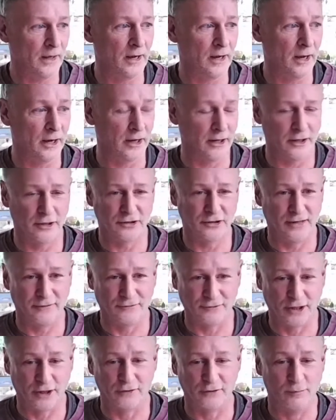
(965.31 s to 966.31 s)
So you
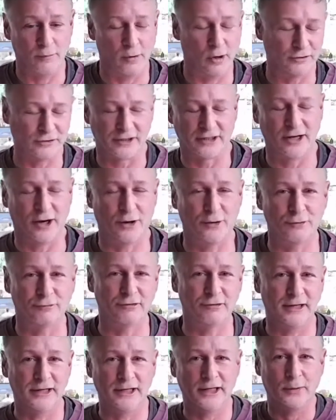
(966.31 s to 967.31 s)
have to go from hot to
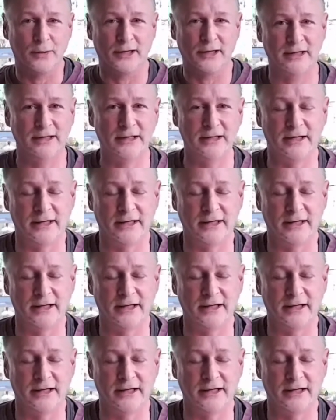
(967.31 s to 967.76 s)
cold really quickly.